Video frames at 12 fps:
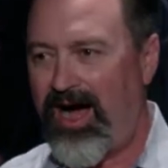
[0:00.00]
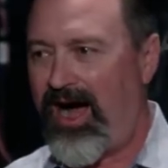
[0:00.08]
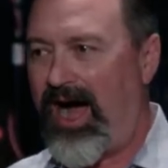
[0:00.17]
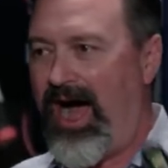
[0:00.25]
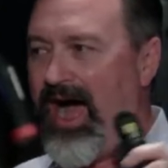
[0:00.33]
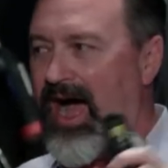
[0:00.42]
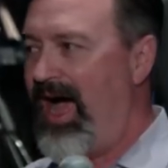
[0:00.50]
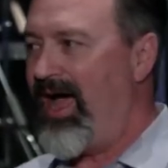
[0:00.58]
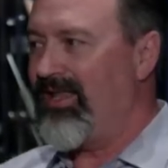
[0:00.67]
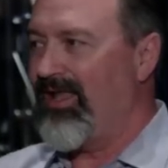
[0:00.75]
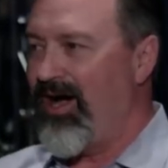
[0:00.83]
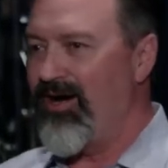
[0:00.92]

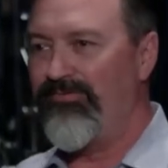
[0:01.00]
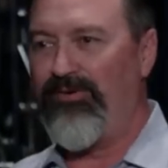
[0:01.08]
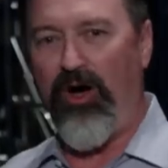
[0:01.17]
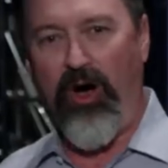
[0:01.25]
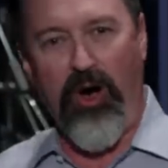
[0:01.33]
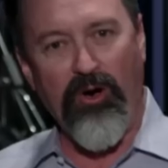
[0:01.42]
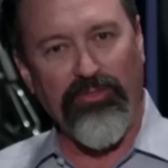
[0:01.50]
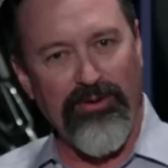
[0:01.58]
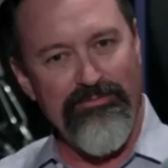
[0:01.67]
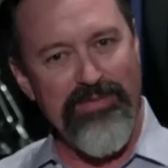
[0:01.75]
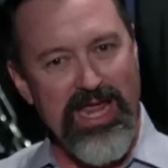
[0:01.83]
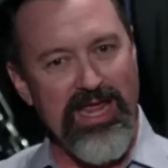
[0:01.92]
I love all the
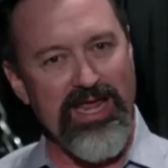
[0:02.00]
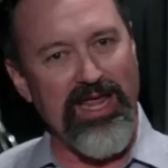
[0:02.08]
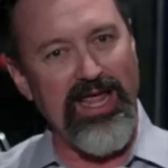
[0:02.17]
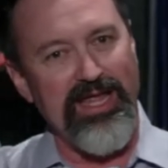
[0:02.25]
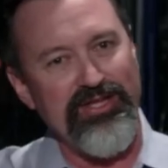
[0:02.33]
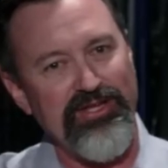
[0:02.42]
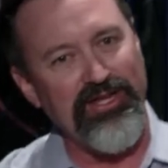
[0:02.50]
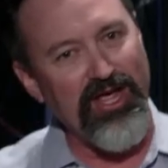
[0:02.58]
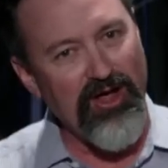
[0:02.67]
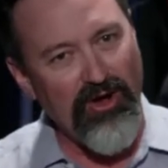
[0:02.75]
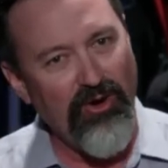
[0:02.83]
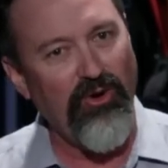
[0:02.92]
me in
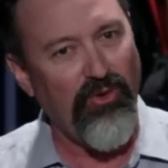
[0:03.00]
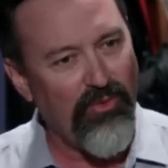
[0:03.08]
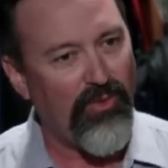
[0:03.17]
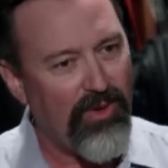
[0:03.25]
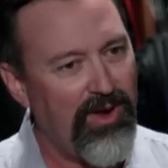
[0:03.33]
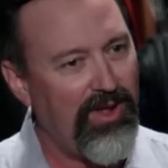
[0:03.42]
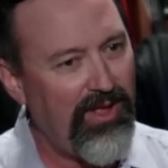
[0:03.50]
you.